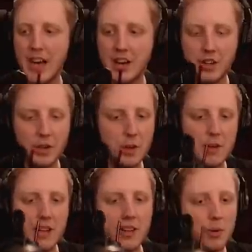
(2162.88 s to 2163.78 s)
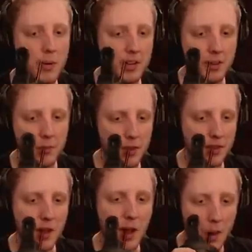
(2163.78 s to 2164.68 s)
I gotta go to bed. I gotta work in the
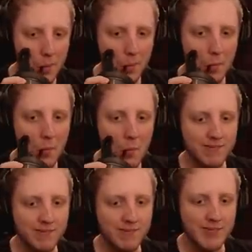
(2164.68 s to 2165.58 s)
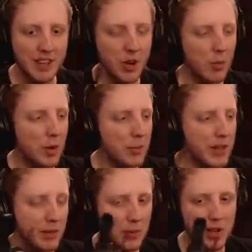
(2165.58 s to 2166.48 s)
morning. Got one
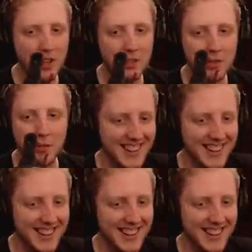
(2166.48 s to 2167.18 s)
week of work left.